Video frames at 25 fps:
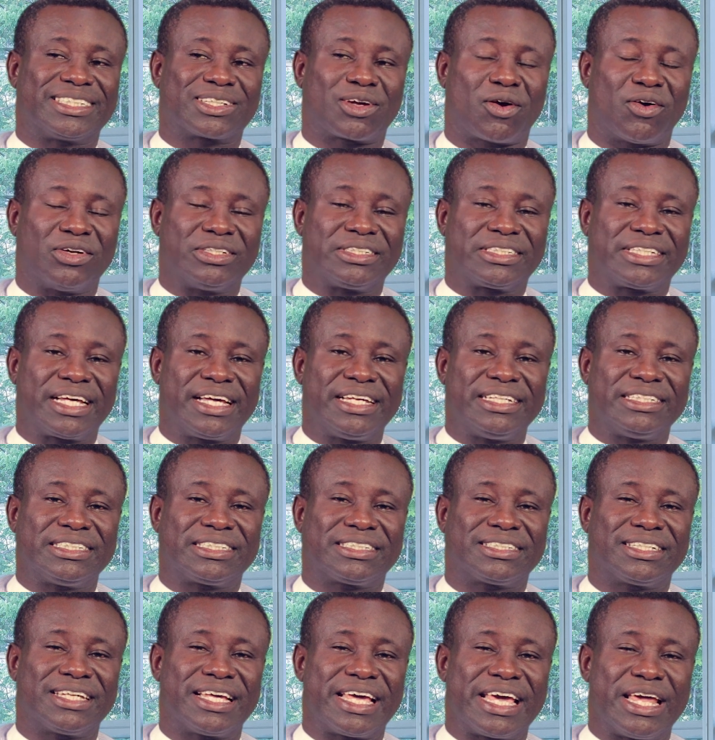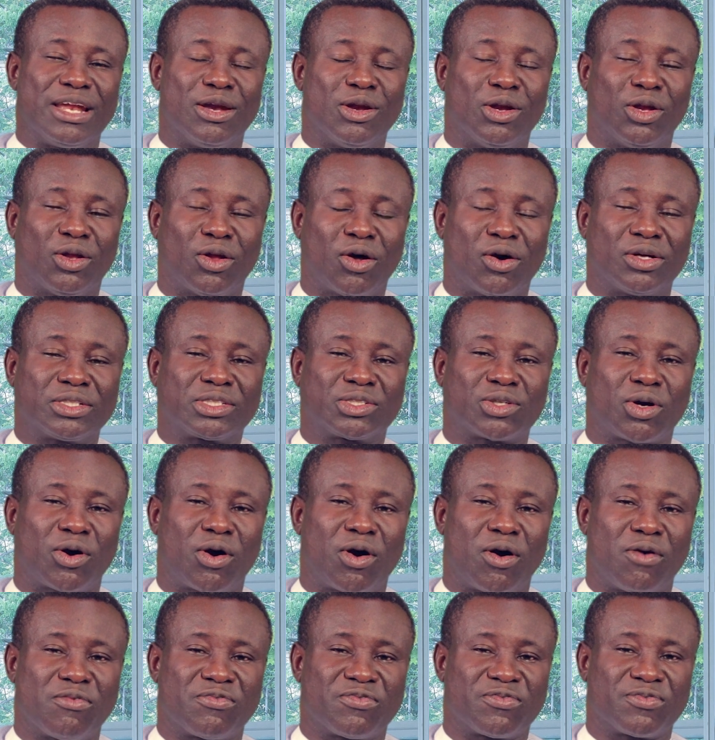contains a lot
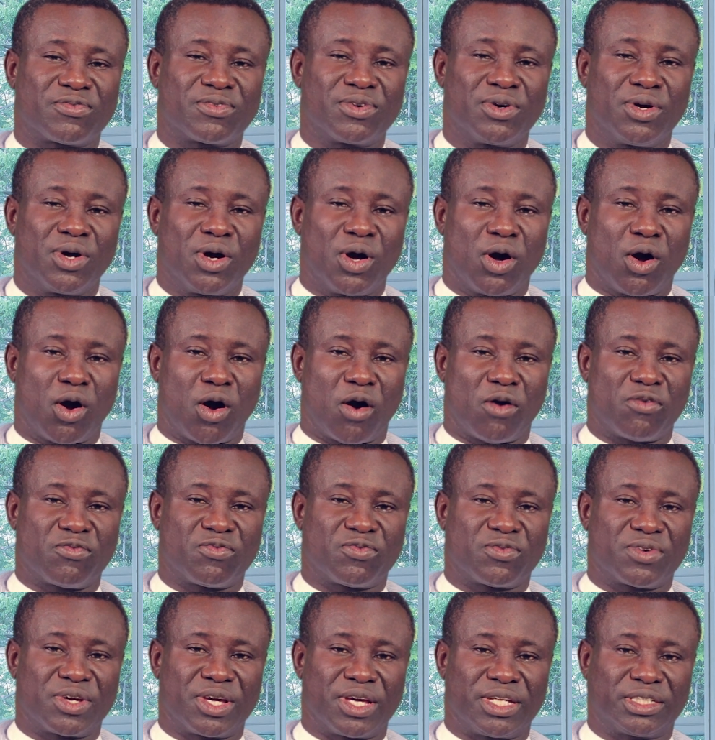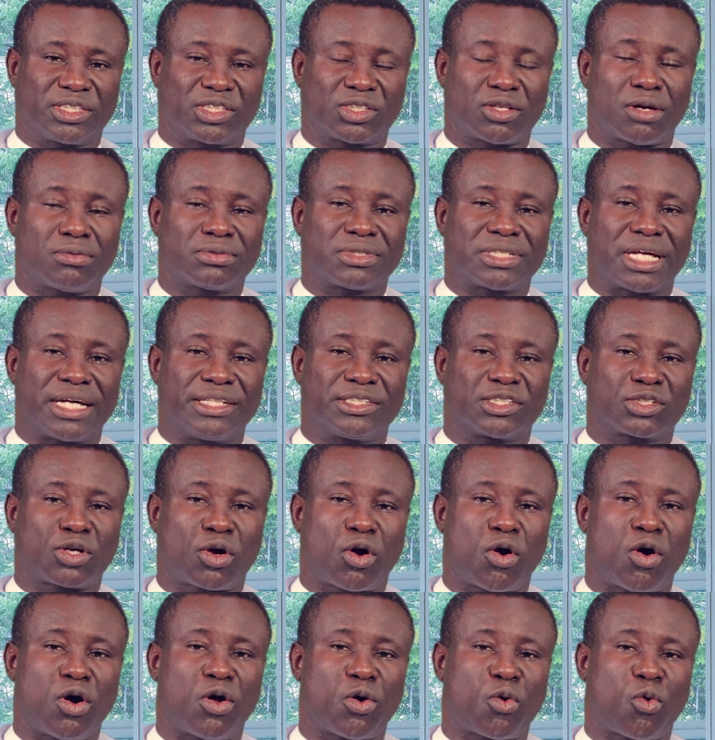of a substance
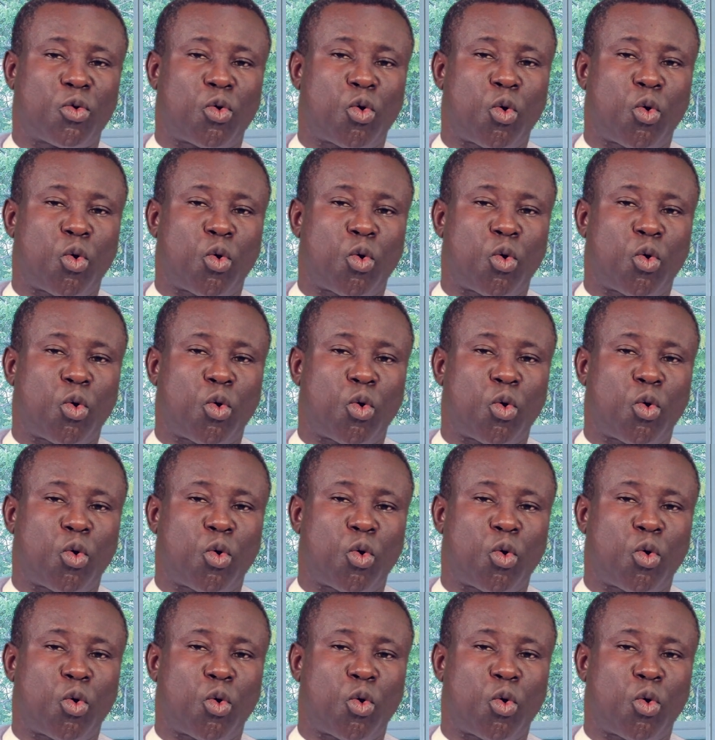called